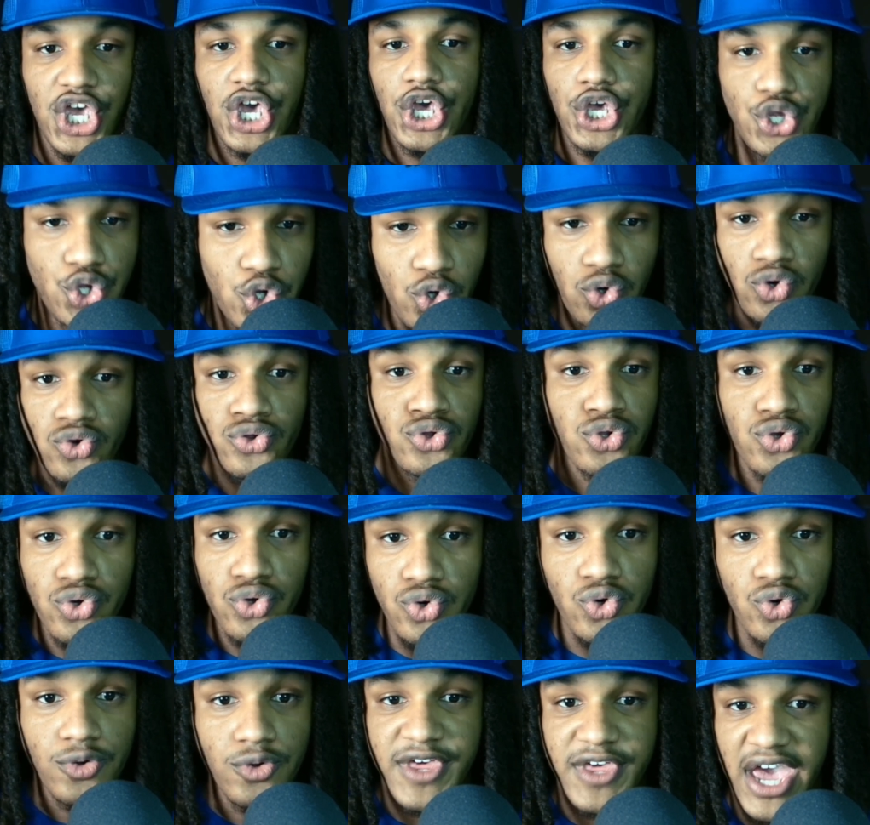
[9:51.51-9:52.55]
you
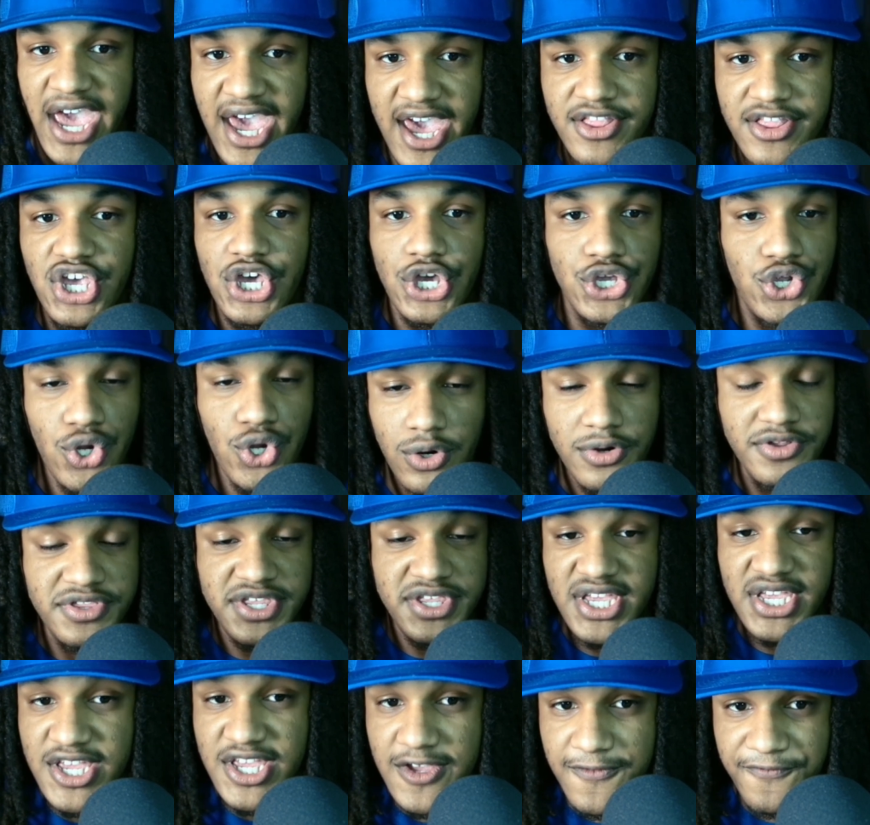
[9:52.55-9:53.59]
knew that your
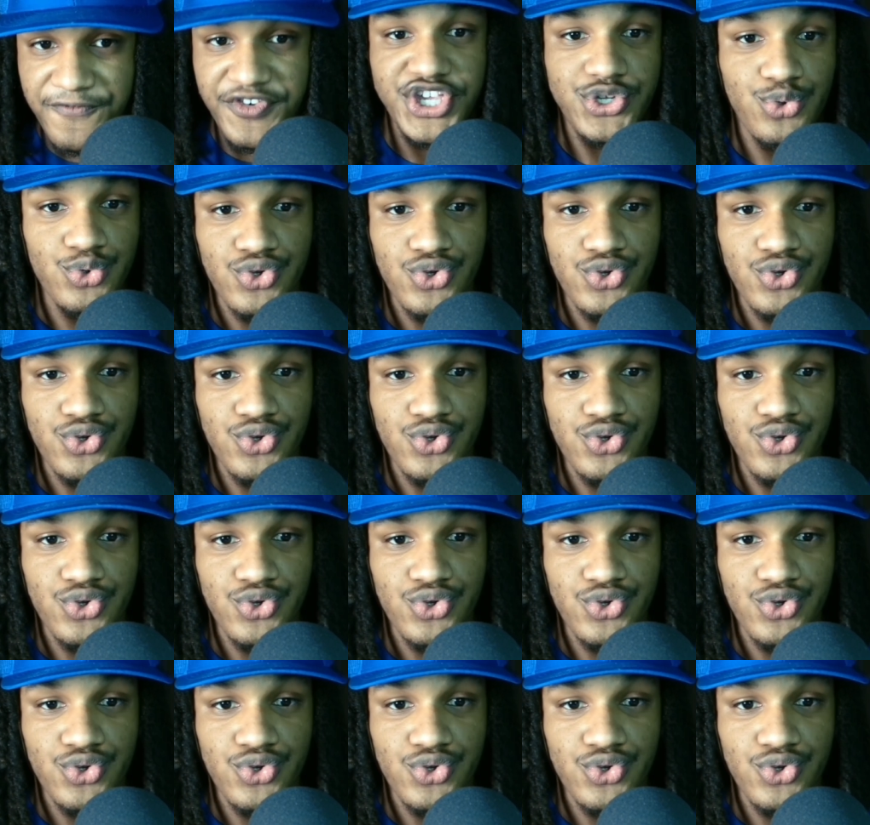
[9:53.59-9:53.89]
defense